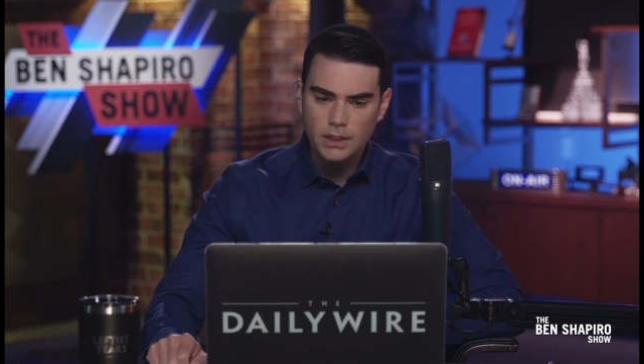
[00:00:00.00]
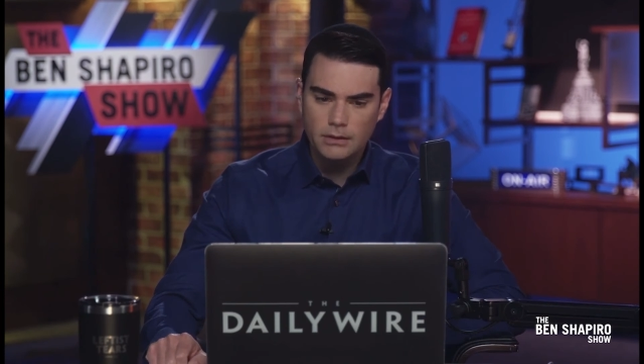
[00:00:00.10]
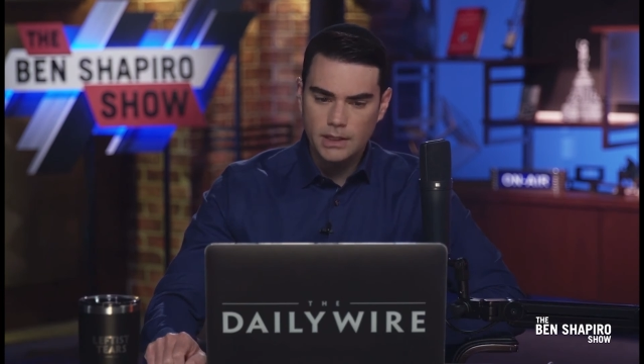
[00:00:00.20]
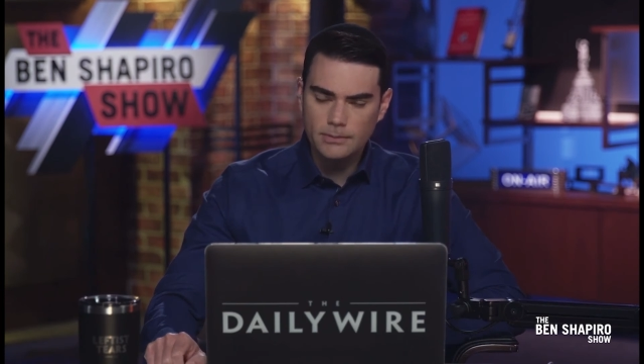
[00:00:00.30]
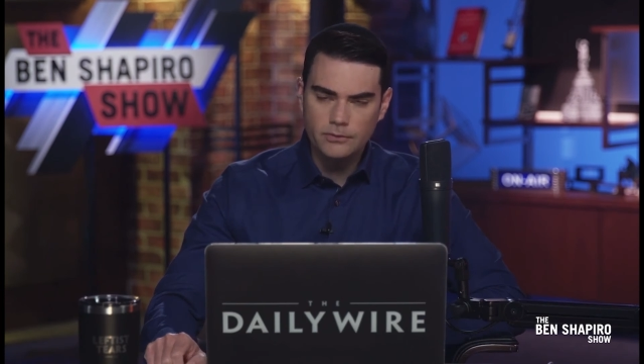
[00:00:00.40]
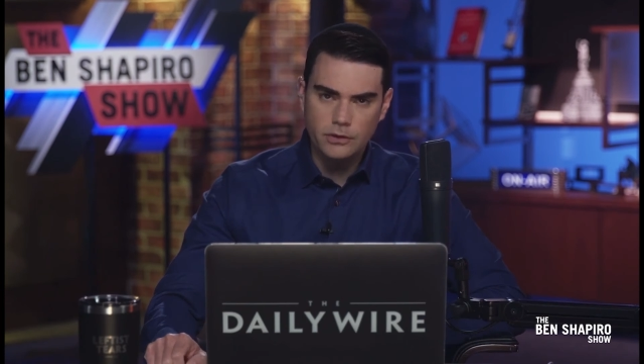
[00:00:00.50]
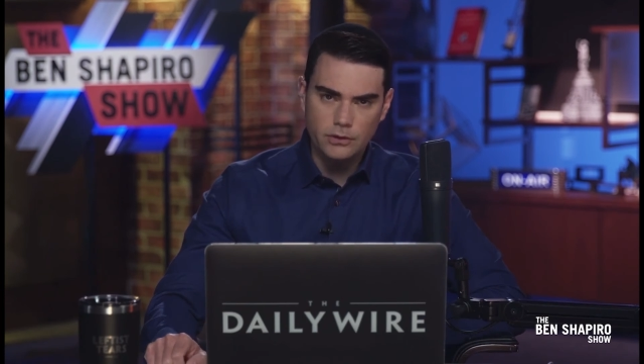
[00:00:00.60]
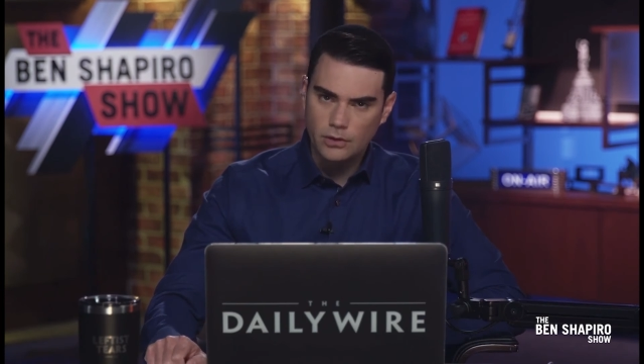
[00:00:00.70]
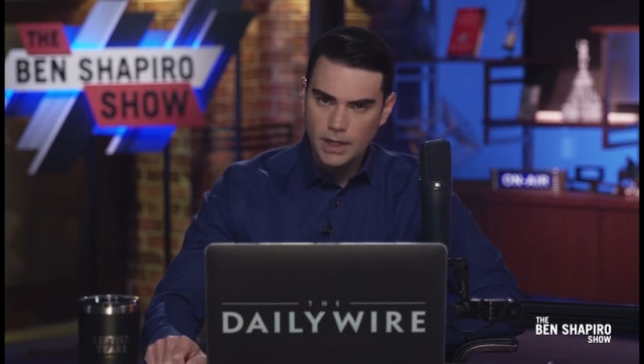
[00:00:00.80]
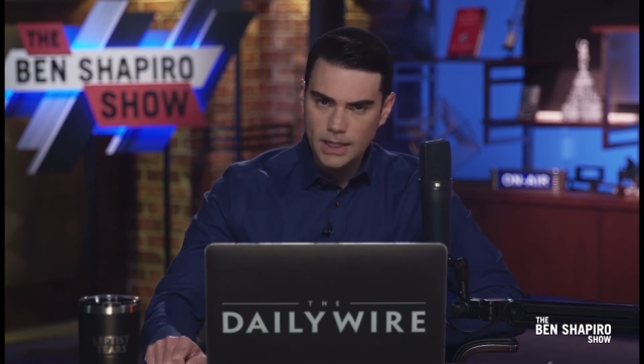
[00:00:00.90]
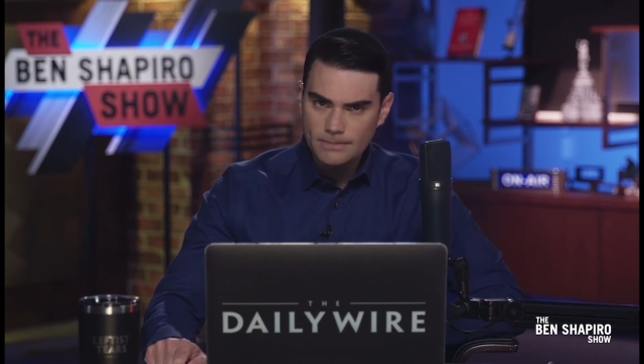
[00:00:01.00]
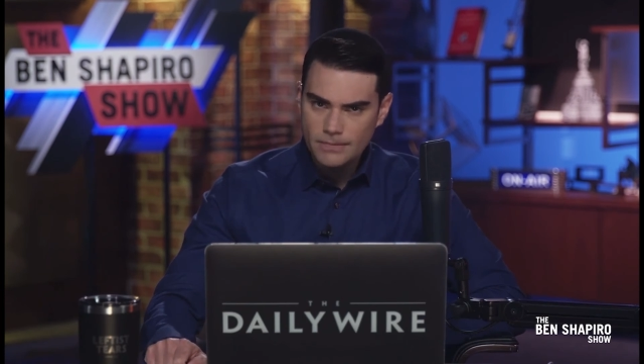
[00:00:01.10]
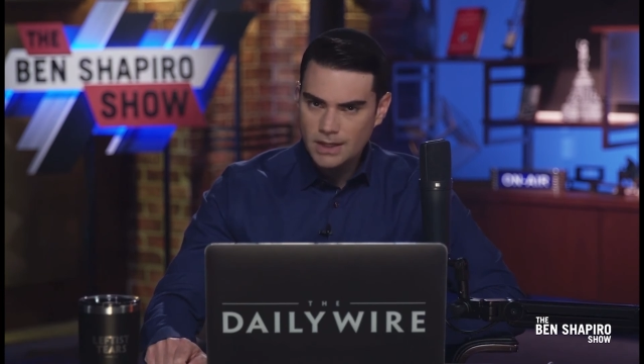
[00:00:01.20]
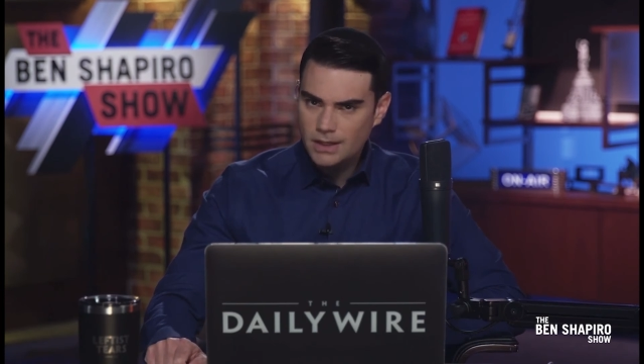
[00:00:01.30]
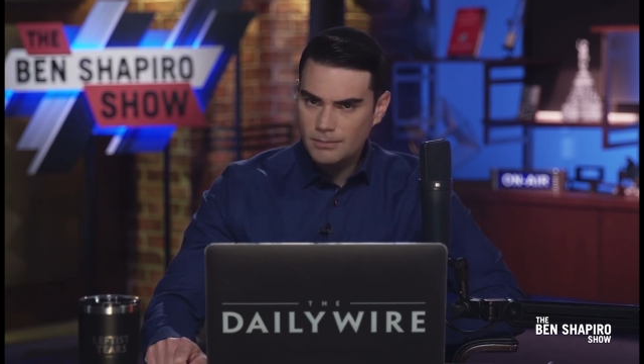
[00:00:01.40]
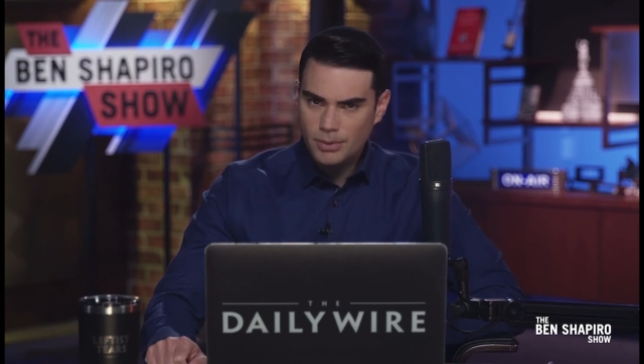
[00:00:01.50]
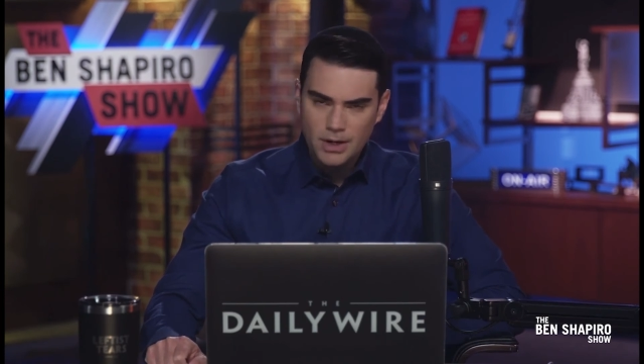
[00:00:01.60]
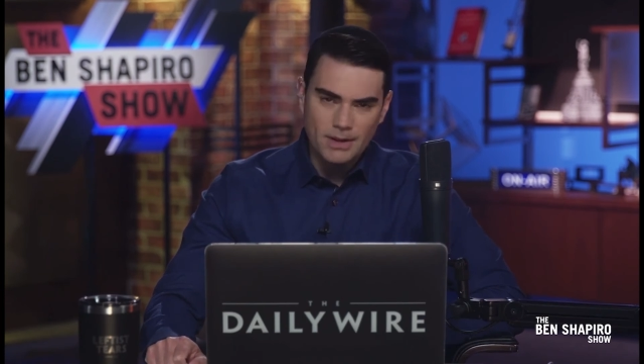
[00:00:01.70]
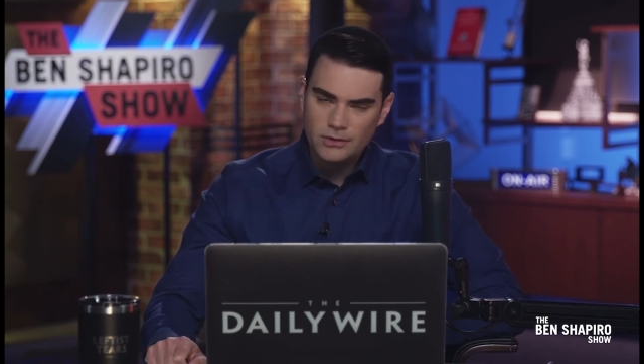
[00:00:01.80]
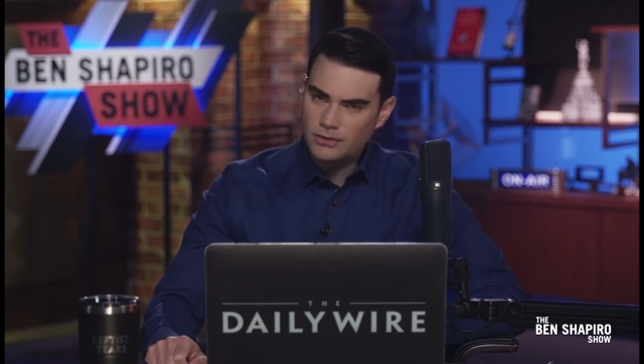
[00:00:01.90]
And when it comes to Ukraine,
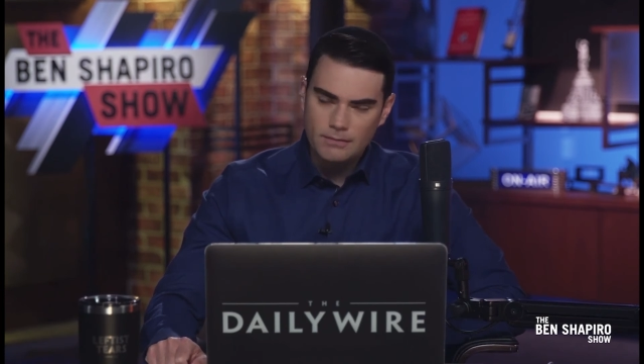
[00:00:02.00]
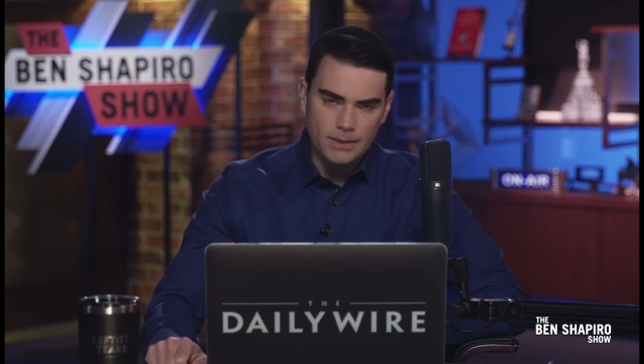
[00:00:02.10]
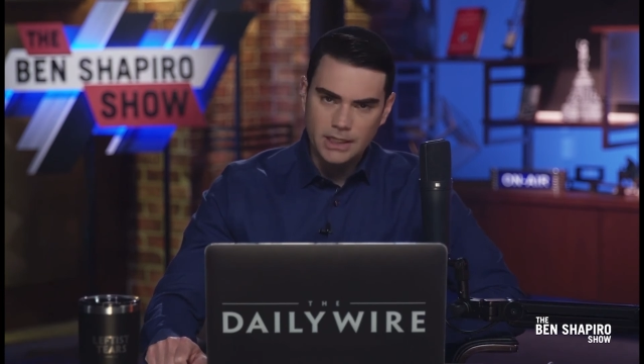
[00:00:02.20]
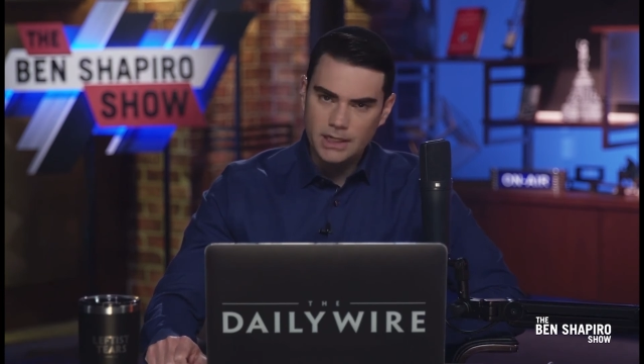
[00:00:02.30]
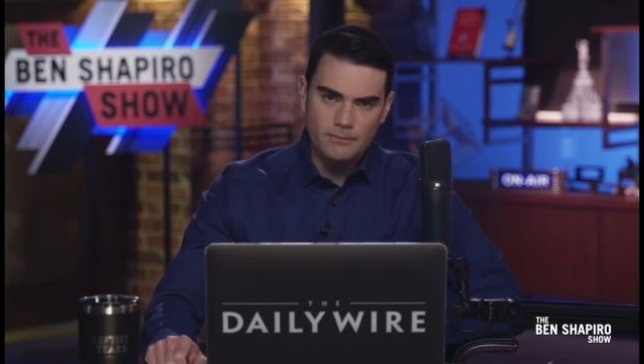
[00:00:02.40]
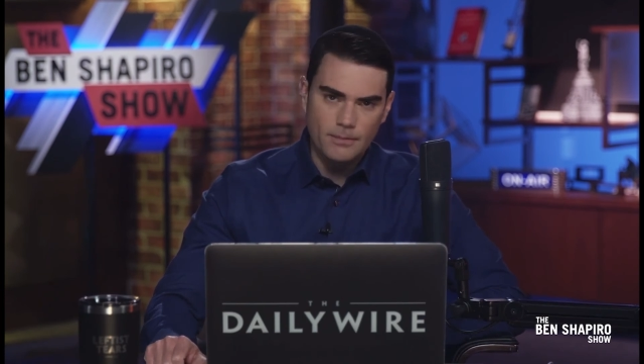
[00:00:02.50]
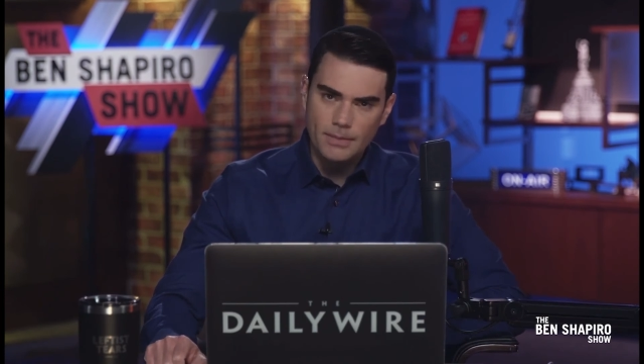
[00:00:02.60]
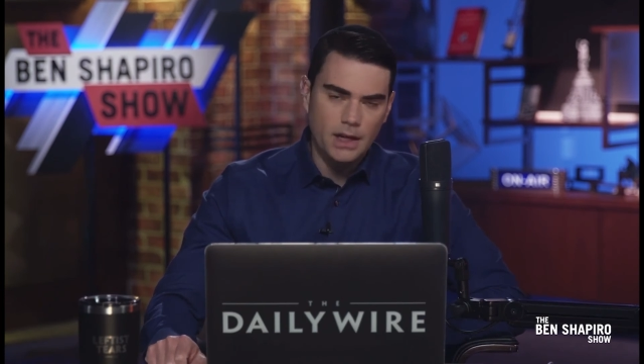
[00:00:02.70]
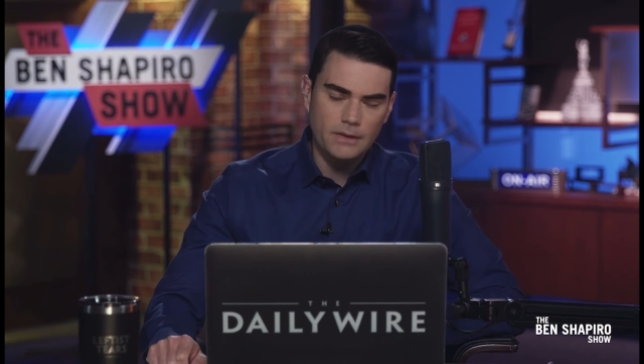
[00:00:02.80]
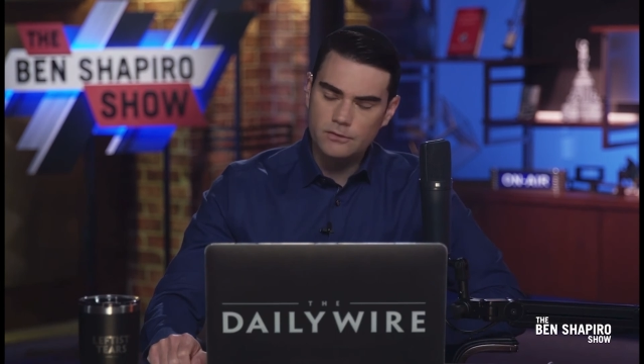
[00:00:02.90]
pretty much they've been leading from behind.